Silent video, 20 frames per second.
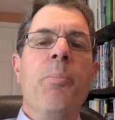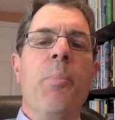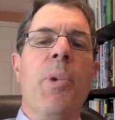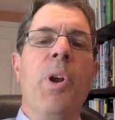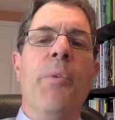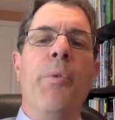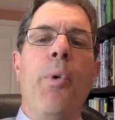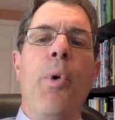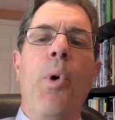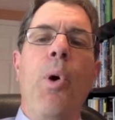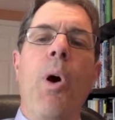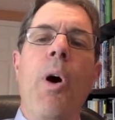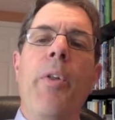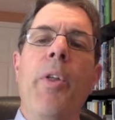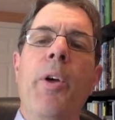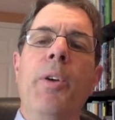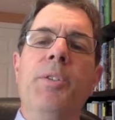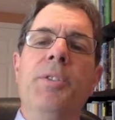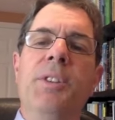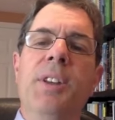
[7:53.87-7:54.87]
But if all
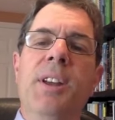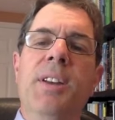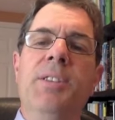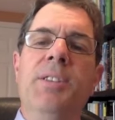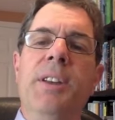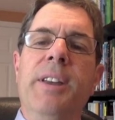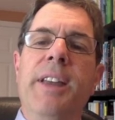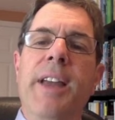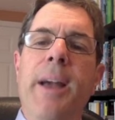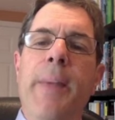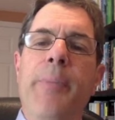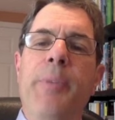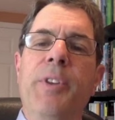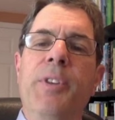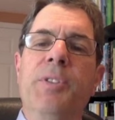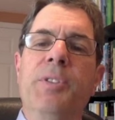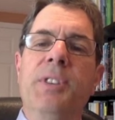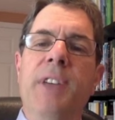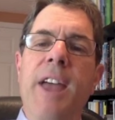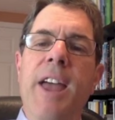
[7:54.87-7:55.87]
those things are kept the
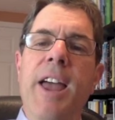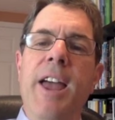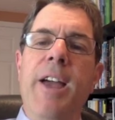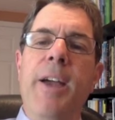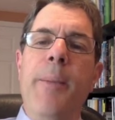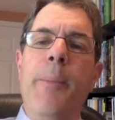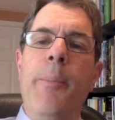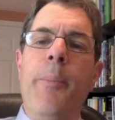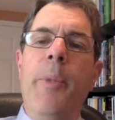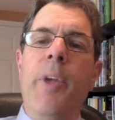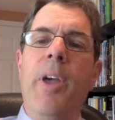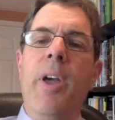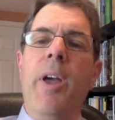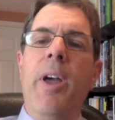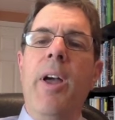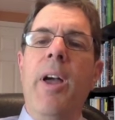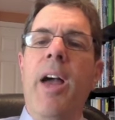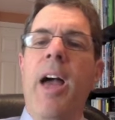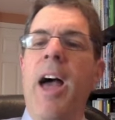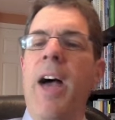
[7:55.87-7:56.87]
same
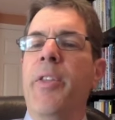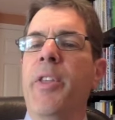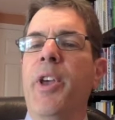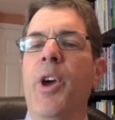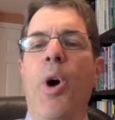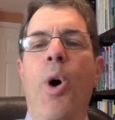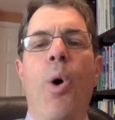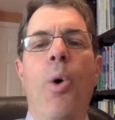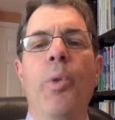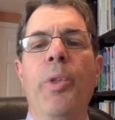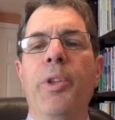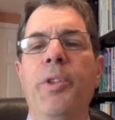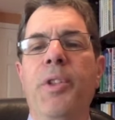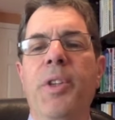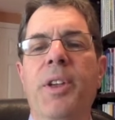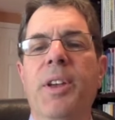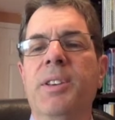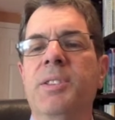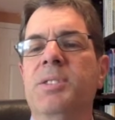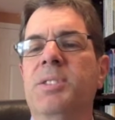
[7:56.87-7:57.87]
and the only
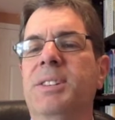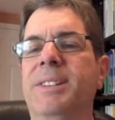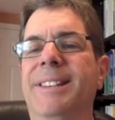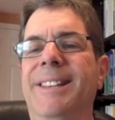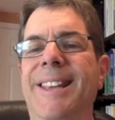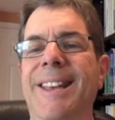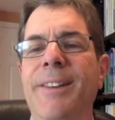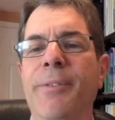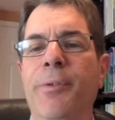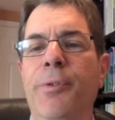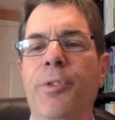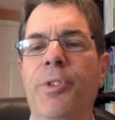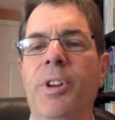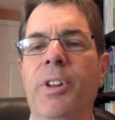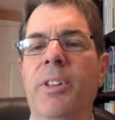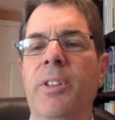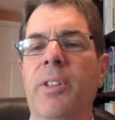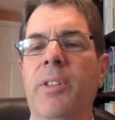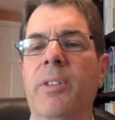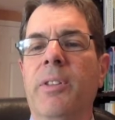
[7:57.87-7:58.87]
thing is
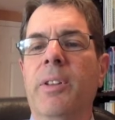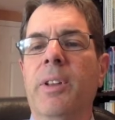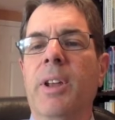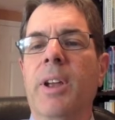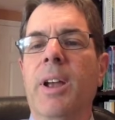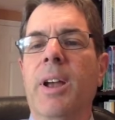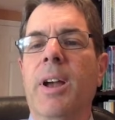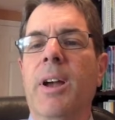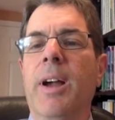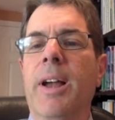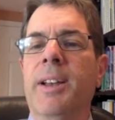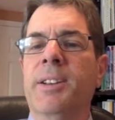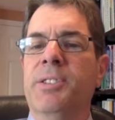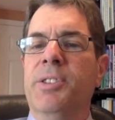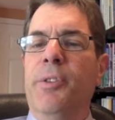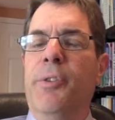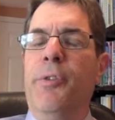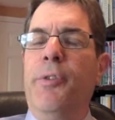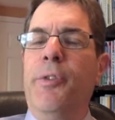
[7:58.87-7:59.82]
different is the